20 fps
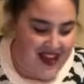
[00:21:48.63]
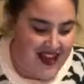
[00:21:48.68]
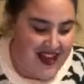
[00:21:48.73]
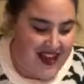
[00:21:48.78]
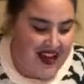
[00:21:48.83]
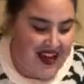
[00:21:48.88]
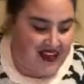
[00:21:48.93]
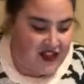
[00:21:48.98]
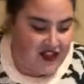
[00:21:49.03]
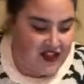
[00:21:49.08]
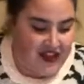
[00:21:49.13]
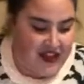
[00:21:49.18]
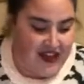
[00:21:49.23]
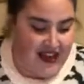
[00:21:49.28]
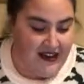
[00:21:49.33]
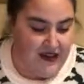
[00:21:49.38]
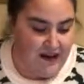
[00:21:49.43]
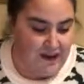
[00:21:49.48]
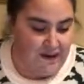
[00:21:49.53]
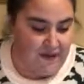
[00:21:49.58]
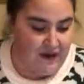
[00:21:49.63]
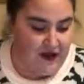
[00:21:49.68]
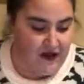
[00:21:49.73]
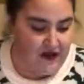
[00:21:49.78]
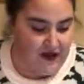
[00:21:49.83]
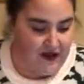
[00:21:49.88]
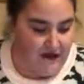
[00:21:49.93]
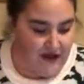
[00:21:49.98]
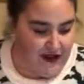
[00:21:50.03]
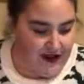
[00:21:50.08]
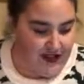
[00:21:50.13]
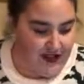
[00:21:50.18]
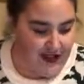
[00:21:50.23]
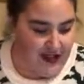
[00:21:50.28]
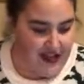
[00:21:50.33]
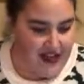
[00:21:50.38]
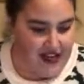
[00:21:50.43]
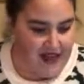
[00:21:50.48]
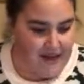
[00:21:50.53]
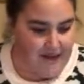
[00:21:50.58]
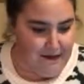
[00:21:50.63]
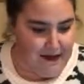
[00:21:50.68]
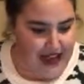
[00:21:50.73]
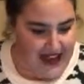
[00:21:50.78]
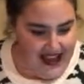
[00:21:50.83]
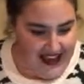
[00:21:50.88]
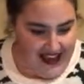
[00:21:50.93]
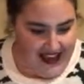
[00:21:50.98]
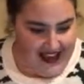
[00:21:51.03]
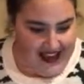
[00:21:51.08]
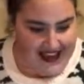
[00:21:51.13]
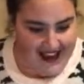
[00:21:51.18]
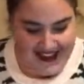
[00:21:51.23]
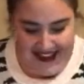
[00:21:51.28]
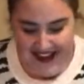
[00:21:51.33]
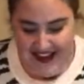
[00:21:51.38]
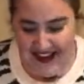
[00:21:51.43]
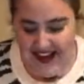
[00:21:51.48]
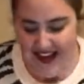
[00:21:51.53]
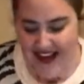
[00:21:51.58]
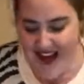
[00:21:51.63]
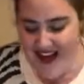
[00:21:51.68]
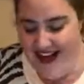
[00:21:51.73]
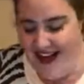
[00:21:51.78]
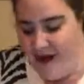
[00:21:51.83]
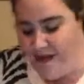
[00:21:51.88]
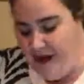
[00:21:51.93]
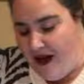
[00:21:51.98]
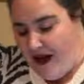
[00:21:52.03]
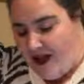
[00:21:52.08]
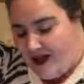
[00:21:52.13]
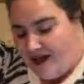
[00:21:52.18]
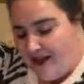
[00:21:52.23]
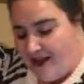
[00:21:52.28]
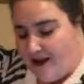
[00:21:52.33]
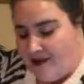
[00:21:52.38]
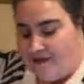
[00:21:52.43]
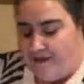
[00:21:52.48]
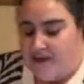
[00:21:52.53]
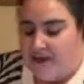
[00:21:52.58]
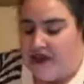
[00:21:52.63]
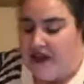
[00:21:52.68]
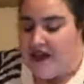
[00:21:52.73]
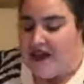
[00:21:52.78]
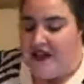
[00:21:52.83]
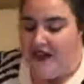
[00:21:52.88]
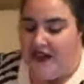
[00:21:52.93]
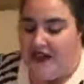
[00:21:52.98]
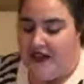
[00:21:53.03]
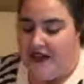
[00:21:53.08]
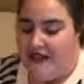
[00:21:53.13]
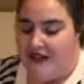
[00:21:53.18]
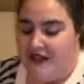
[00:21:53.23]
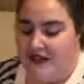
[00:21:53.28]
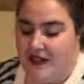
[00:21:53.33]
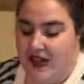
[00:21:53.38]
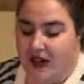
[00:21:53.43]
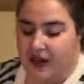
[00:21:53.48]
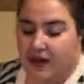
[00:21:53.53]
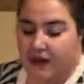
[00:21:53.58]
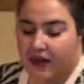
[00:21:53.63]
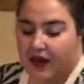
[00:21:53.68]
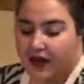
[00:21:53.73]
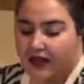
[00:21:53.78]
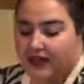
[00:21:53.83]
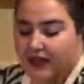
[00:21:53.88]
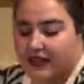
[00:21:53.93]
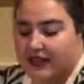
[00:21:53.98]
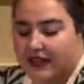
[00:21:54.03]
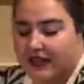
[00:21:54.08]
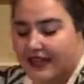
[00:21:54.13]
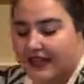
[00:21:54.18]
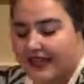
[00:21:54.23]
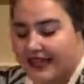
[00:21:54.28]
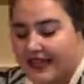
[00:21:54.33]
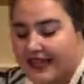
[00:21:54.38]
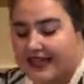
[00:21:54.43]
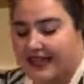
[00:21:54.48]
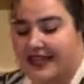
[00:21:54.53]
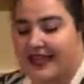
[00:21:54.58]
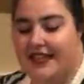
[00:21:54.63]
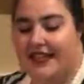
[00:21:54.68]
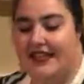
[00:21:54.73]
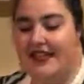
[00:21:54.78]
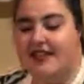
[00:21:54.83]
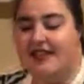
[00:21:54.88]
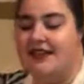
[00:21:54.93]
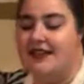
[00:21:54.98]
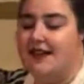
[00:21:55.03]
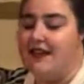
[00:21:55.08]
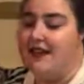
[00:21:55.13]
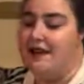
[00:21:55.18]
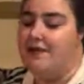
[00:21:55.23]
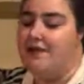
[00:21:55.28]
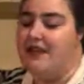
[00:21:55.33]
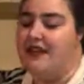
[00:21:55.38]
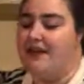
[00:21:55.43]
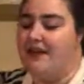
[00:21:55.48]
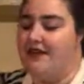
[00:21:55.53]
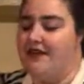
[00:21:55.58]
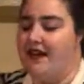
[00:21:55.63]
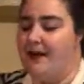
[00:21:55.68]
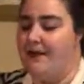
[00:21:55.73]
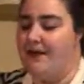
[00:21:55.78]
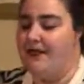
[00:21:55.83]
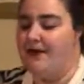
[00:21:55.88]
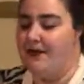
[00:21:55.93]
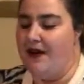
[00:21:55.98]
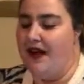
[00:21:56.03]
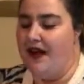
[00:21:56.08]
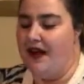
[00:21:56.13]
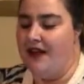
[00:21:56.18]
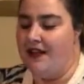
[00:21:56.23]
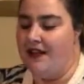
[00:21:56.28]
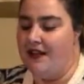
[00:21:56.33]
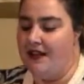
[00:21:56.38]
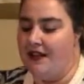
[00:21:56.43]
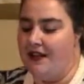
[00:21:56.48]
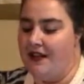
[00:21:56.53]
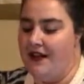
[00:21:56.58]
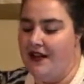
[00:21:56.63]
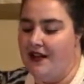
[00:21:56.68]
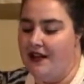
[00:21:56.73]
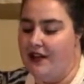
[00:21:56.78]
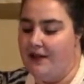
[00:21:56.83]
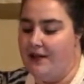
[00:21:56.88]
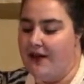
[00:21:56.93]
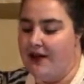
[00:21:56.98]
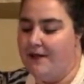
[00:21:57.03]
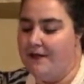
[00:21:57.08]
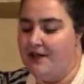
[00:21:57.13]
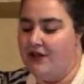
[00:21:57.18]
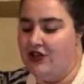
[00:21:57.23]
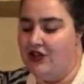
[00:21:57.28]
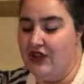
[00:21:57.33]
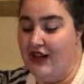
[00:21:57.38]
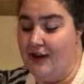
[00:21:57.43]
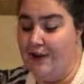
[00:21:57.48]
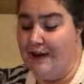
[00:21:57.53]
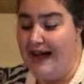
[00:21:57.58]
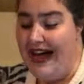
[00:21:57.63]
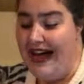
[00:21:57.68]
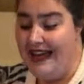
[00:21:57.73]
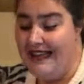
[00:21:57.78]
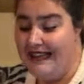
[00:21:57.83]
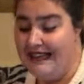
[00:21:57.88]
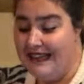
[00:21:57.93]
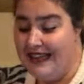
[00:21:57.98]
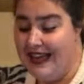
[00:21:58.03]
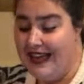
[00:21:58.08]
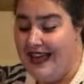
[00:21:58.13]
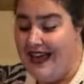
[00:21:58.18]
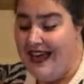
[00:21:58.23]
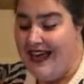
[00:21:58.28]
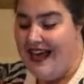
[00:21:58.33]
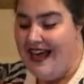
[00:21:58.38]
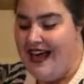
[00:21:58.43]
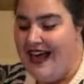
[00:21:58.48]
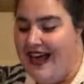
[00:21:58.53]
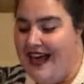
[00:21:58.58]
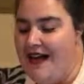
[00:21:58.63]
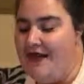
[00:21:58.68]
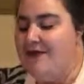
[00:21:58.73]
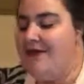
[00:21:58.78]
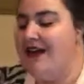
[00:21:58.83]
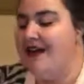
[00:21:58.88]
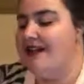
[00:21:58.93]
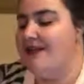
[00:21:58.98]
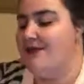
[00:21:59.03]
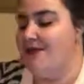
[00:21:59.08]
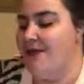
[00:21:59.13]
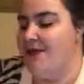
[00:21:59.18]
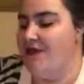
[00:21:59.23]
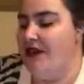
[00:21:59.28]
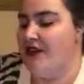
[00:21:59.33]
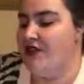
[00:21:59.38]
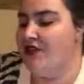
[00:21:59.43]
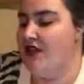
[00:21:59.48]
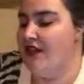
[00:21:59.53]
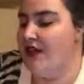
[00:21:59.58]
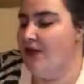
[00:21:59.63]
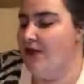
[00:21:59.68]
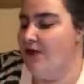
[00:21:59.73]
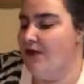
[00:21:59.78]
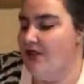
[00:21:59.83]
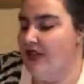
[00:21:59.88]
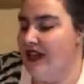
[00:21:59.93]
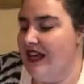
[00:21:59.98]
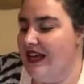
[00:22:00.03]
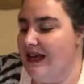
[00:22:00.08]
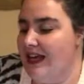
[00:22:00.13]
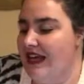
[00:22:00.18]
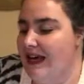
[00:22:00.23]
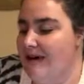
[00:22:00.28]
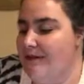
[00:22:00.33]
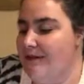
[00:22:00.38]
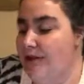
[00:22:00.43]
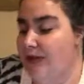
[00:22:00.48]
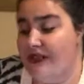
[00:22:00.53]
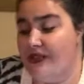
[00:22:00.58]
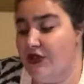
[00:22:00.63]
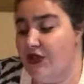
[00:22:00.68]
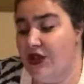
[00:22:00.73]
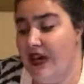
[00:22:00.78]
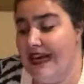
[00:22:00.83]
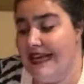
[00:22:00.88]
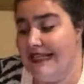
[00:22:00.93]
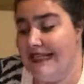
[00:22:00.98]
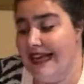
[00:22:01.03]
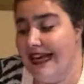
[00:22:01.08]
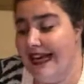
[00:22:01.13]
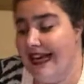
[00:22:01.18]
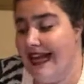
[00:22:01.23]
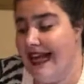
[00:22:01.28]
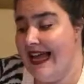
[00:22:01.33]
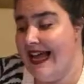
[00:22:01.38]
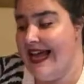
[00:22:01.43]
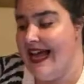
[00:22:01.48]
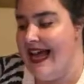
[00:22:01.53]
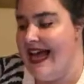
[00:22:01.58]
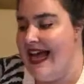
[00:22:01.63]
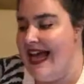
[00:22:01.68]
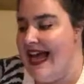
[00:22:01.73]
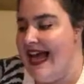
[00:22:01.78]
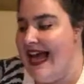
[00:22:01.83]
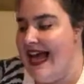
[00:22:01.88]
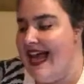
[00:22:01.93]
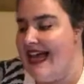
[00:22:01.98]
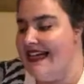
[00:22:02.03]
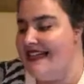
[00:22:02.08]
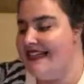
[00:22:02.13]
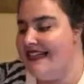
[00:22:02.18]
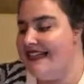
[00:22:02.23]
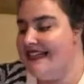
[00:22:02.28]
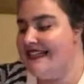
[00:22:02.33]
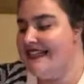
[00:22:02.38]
Hashtag beauty fridge in the making. Awesome. So this is a Peter Thomas Roth cucumber gel mask that is refreshing, cooling, and moisturizing, and it